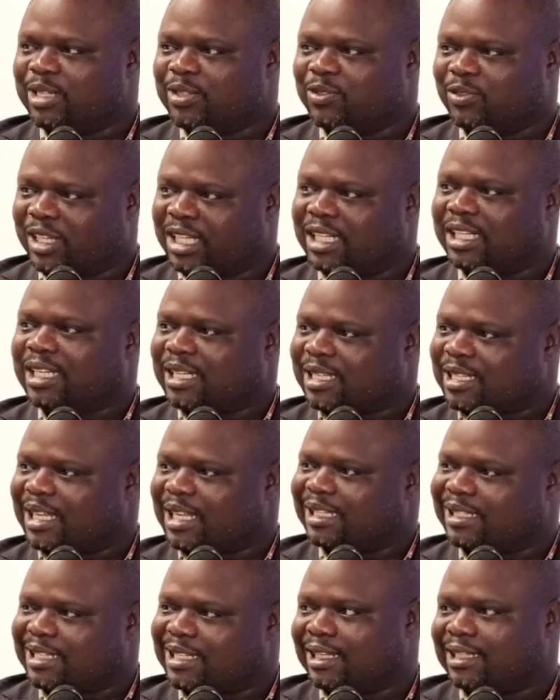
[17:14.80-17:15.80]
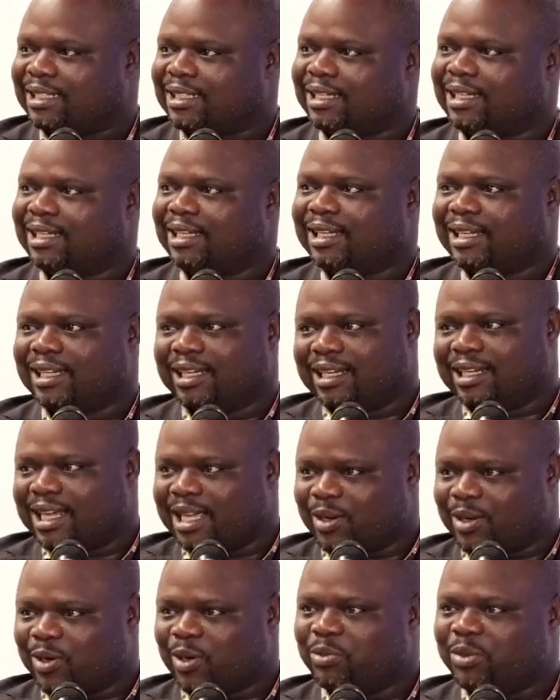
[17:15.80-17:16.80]
very excited. And I
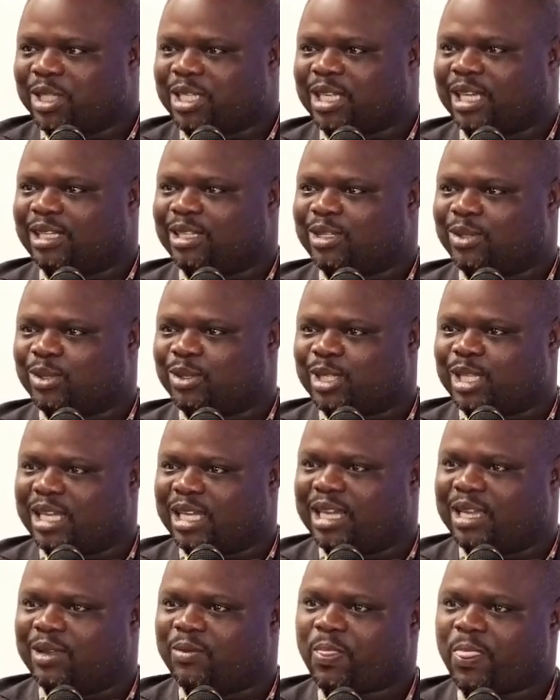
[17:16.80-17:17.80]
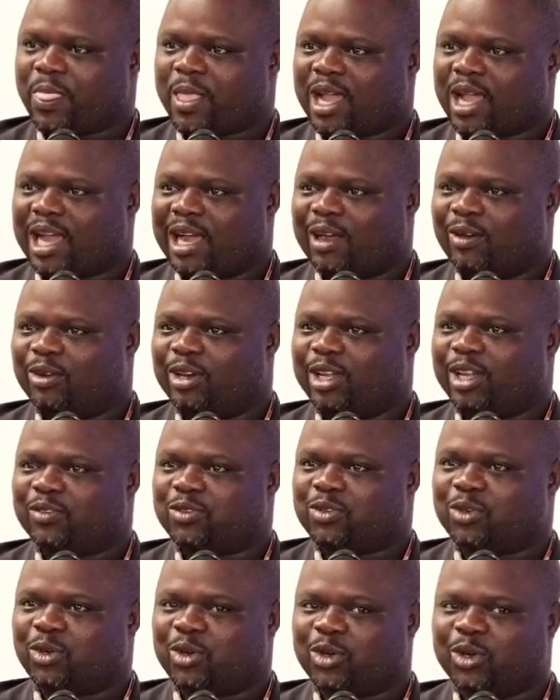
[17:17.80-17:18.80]
committed to say, I will have
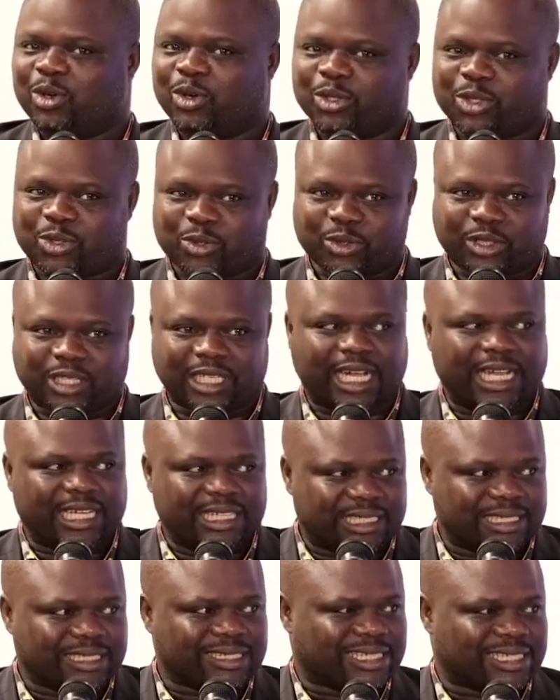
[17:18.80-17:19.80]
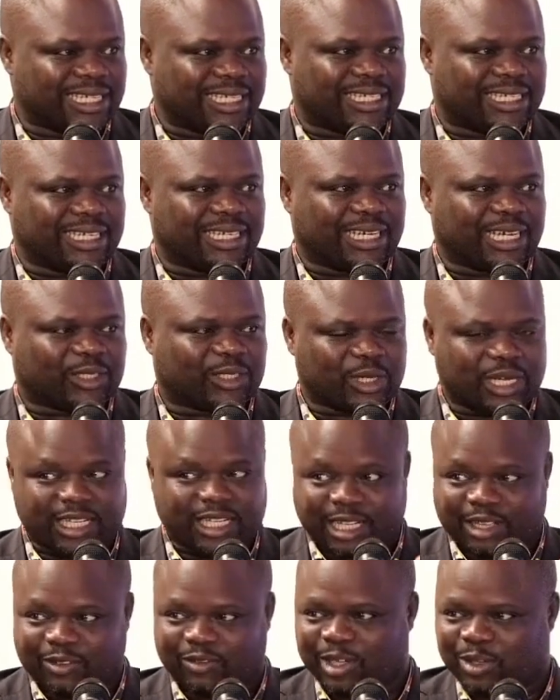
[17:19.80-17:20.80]
to go to the I D Z and actually
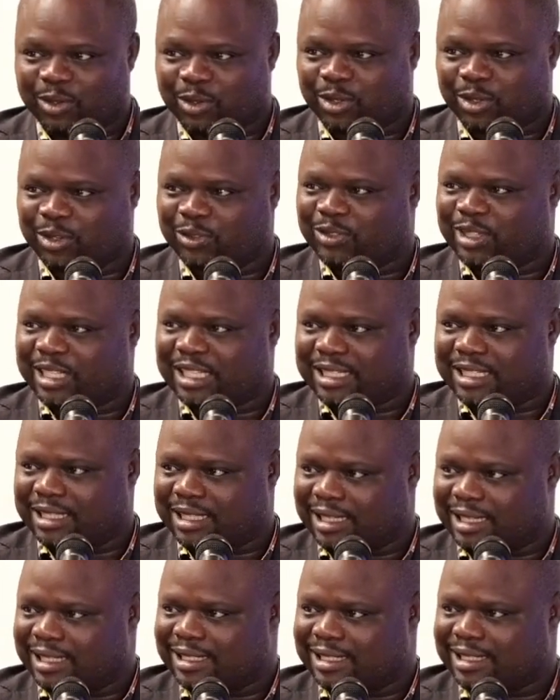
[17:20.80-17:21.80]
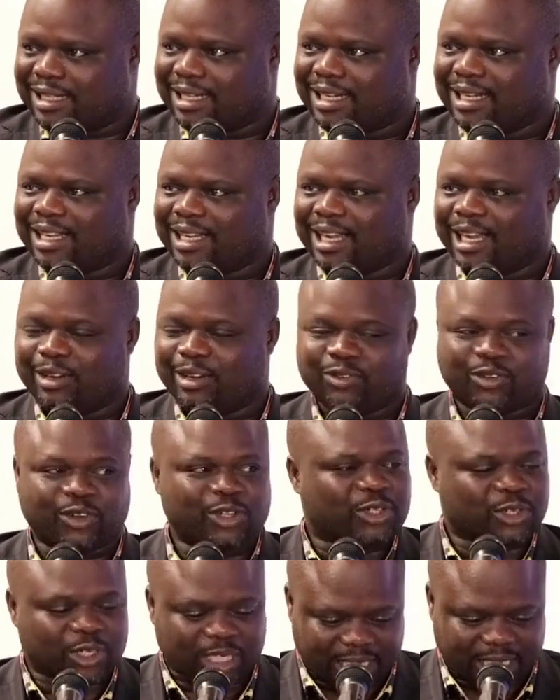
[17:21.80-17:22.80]
have a look of these things.
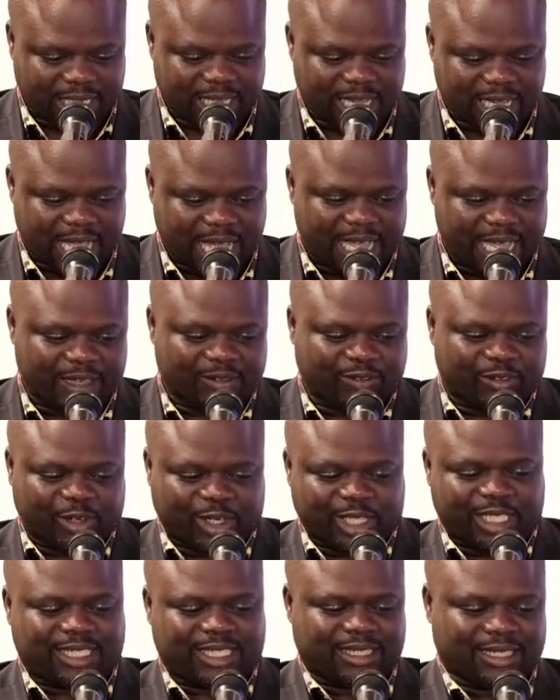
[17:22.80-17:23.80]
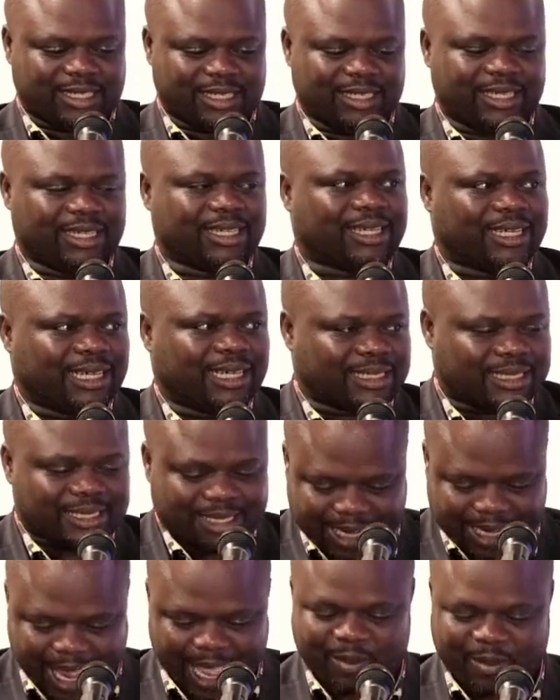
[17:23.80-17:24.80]
Unfortunately, I have not got
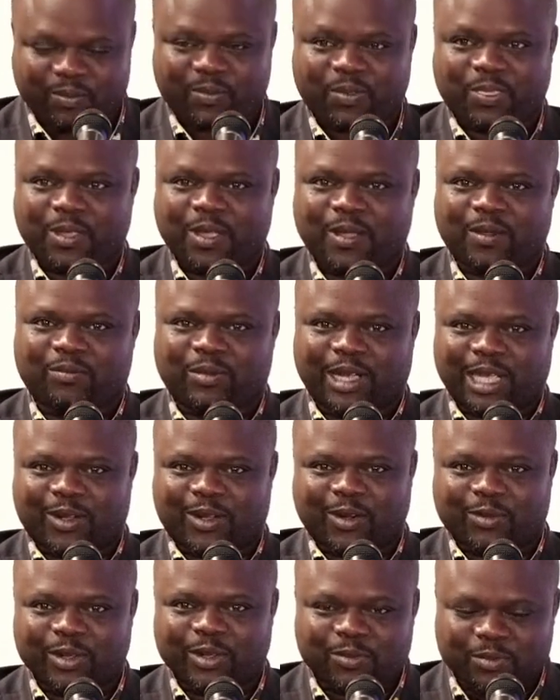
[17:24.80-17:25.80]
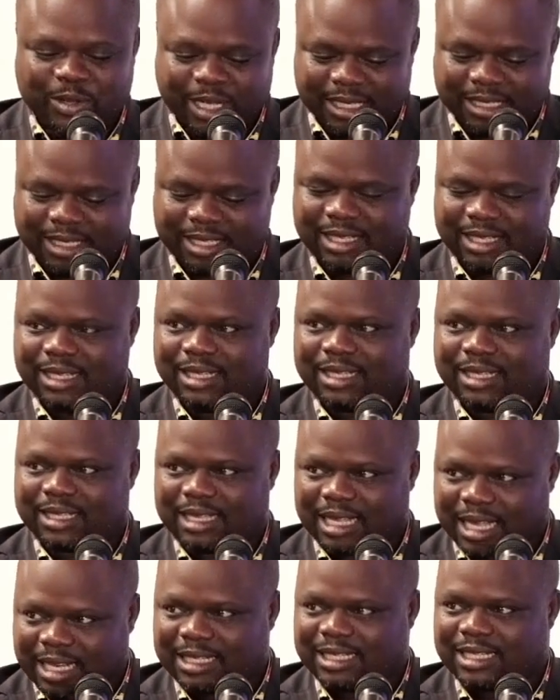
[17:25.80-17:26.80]
time. My commitment still
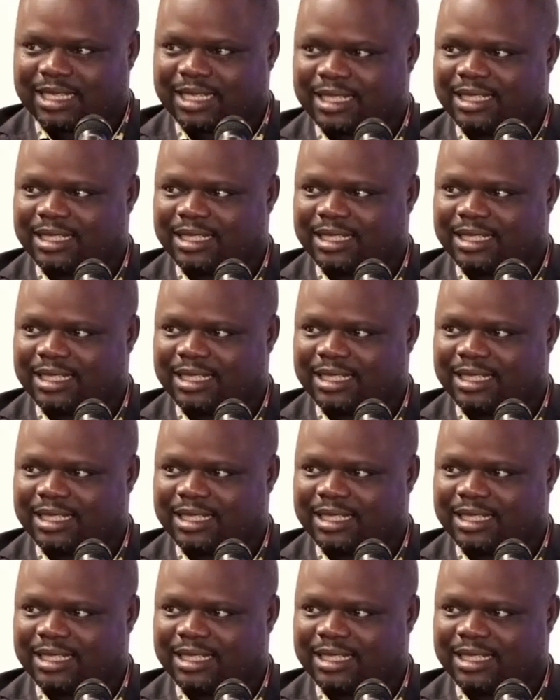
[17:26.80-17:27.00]
stands,